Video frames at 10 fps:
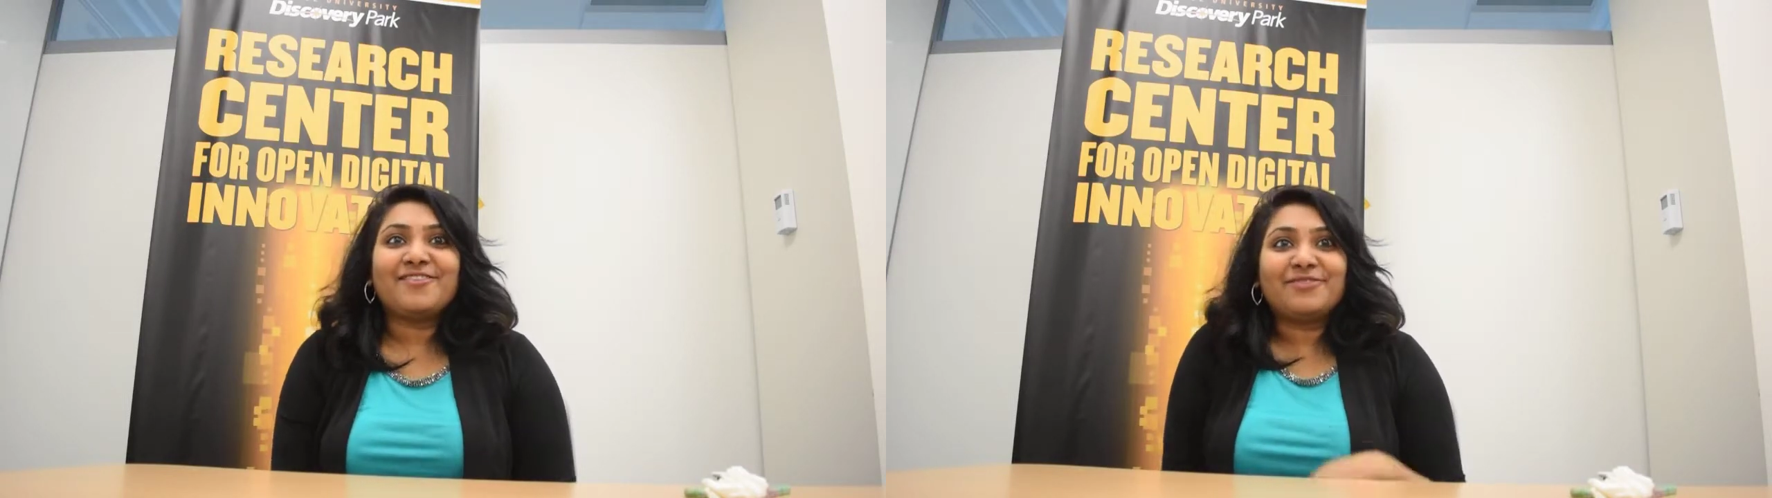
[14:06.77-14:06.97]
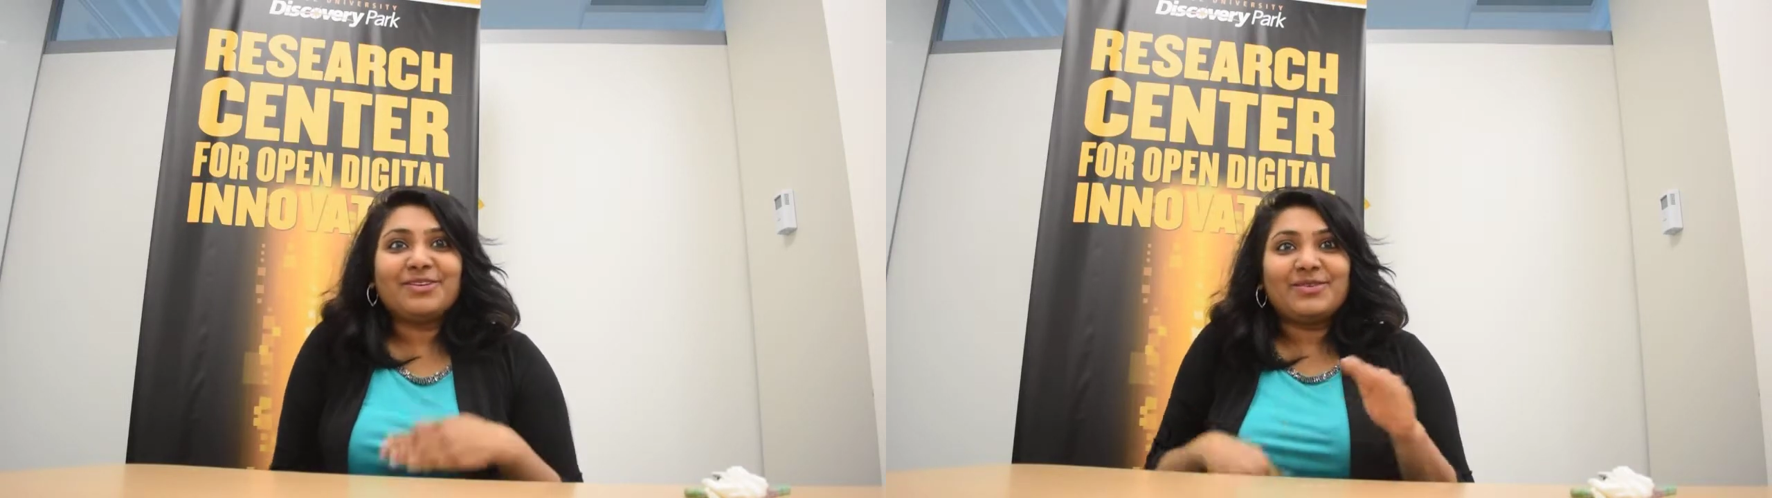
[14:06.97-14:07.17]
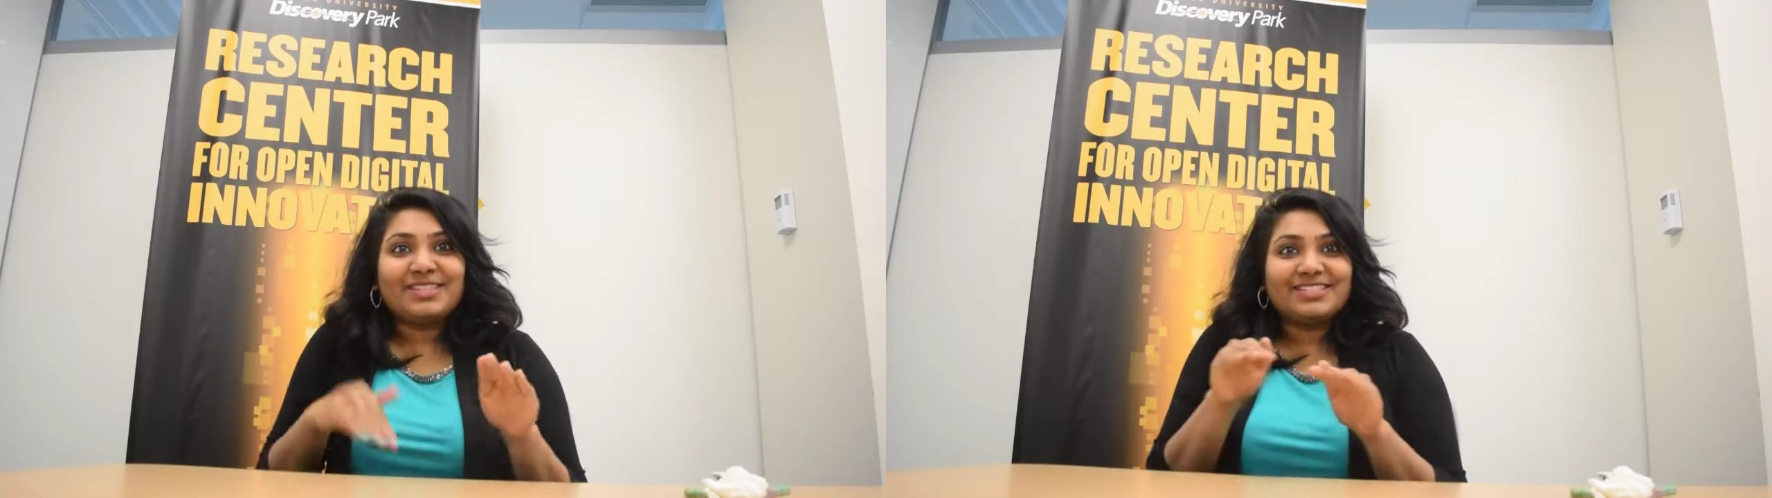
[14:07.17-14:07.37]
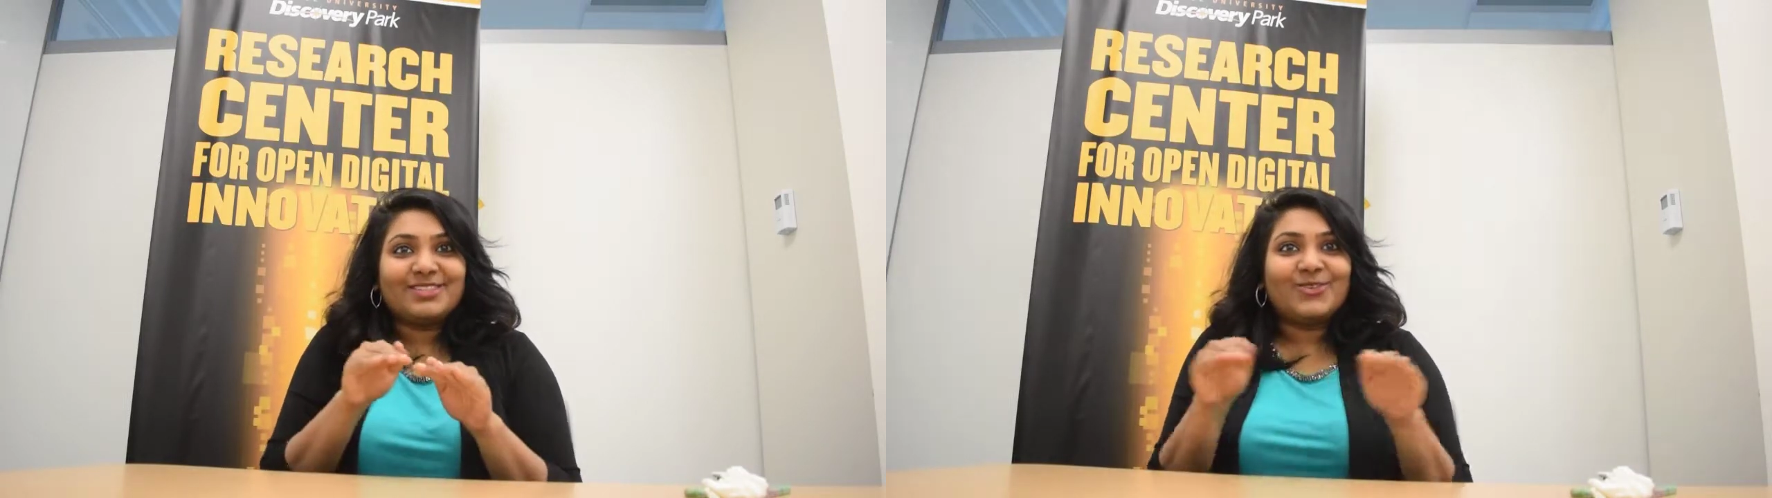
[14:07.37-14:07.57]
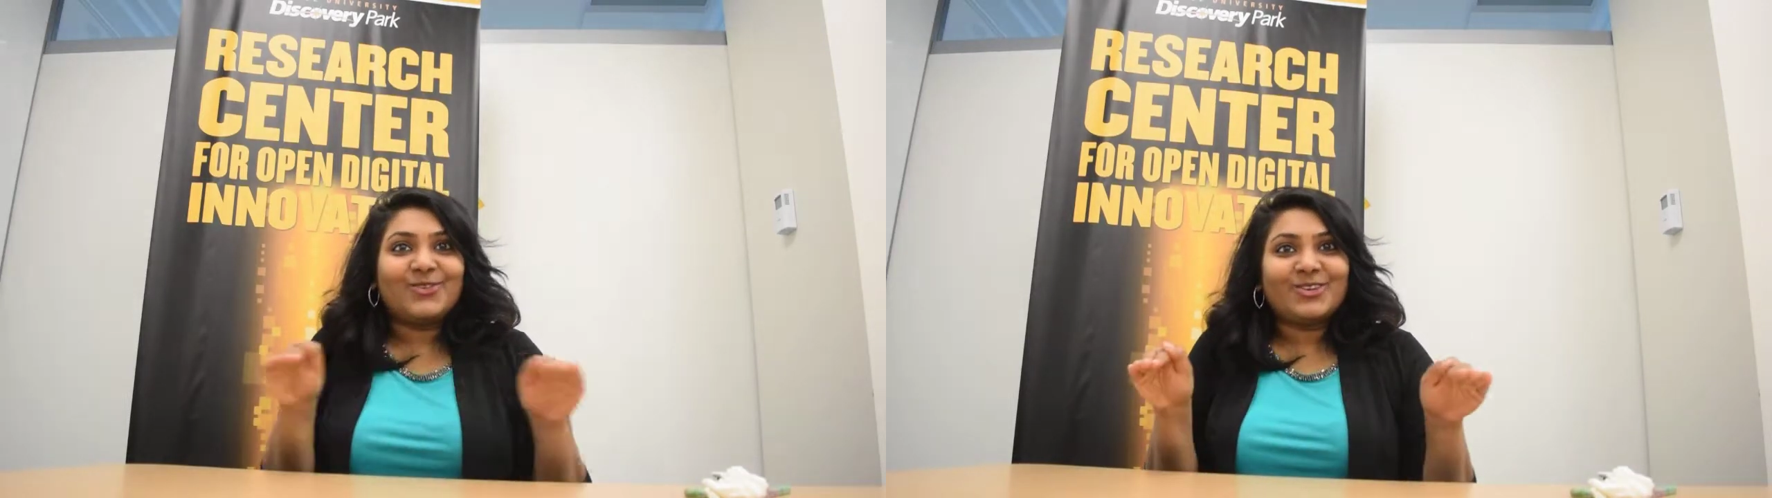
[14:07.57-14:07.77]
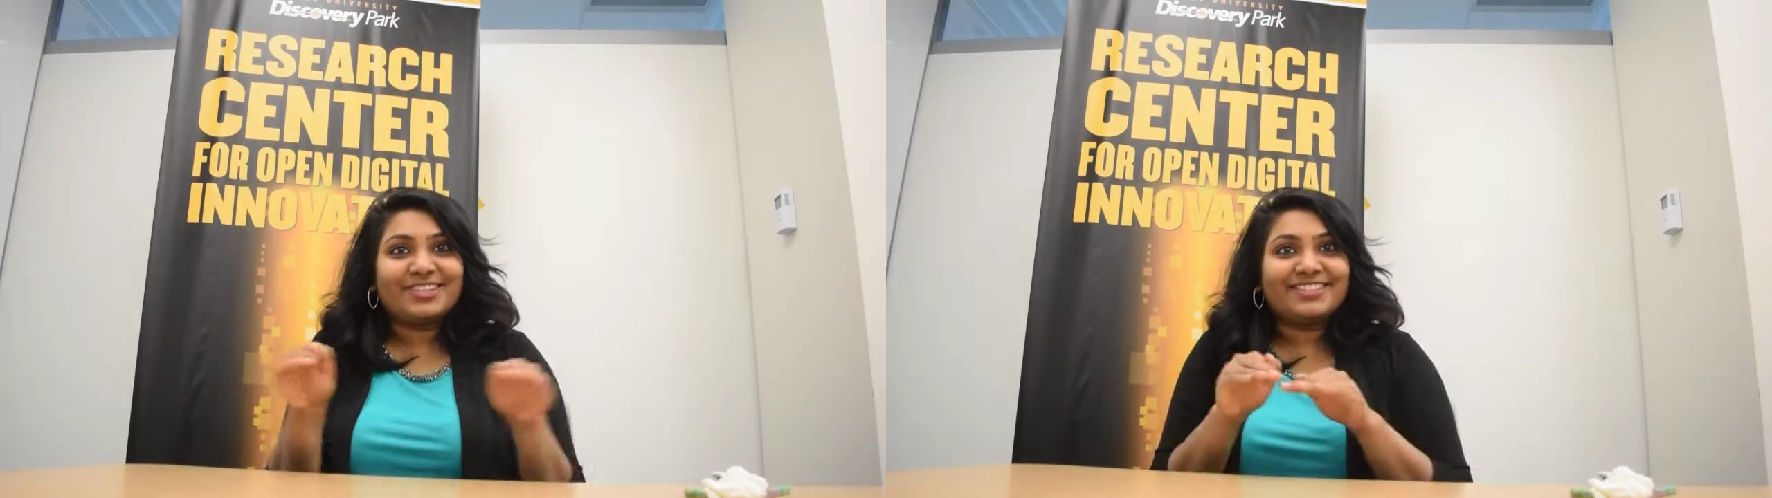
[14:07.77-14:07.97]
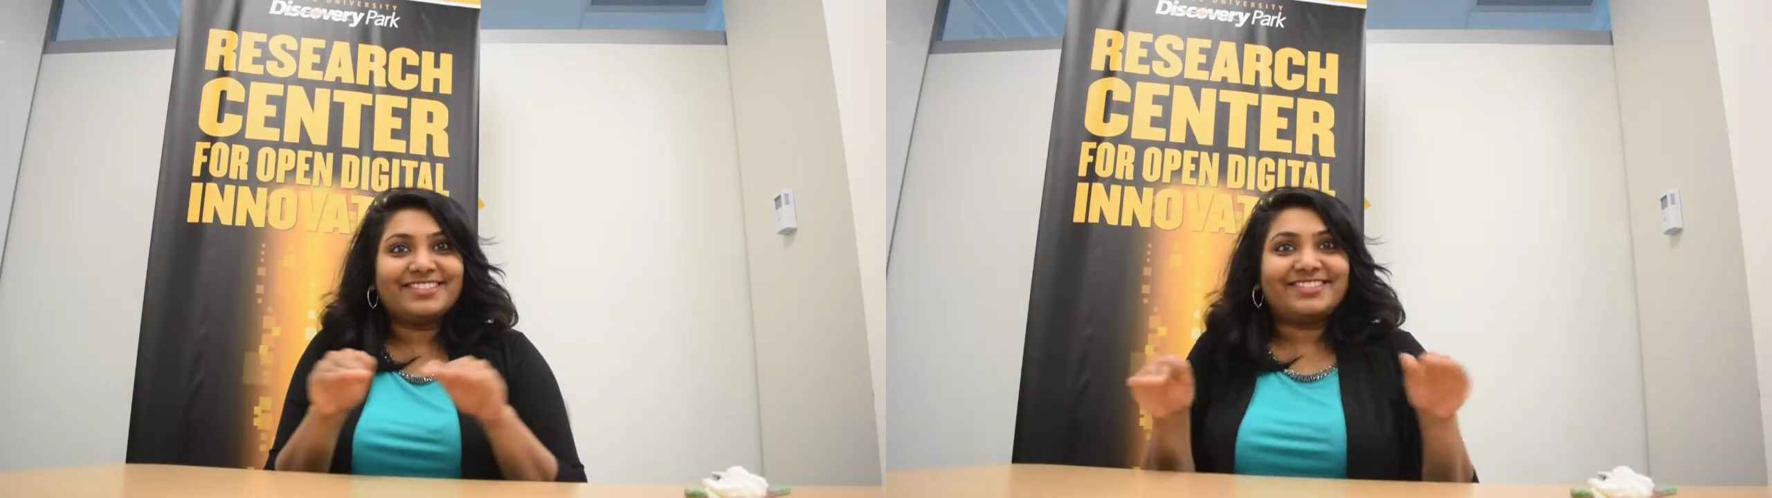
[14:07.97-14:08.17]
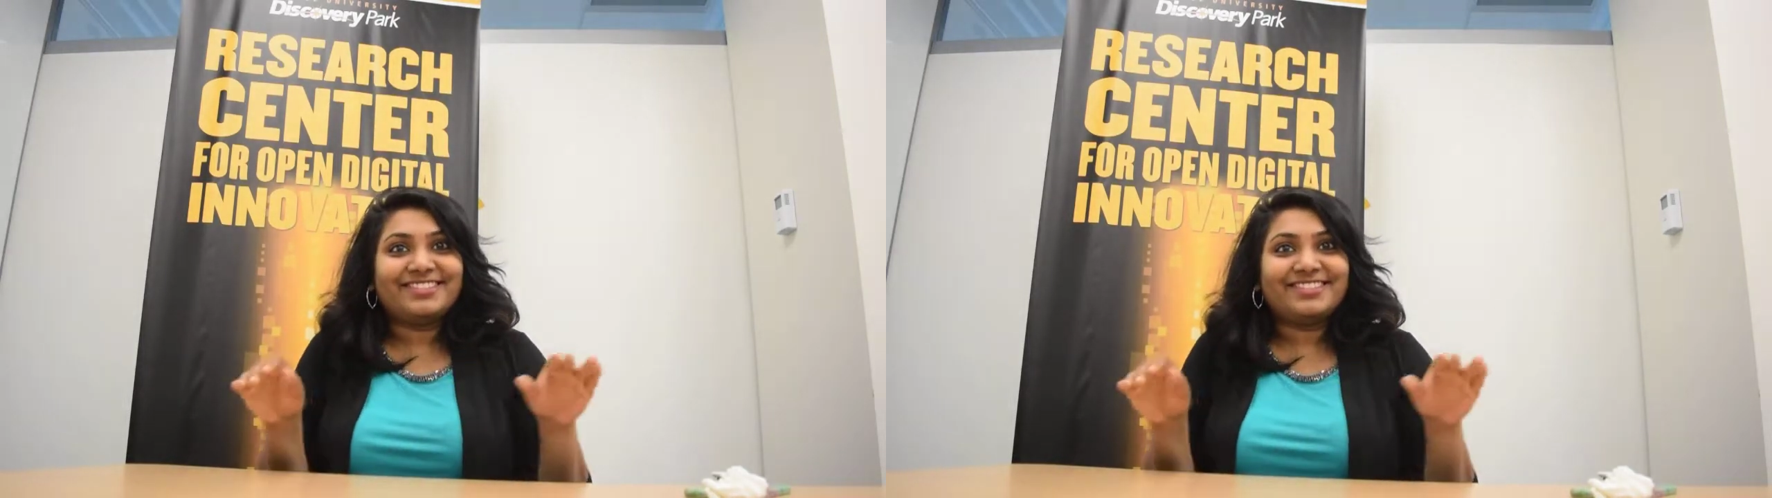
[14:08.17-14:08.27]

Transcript: everyone's scores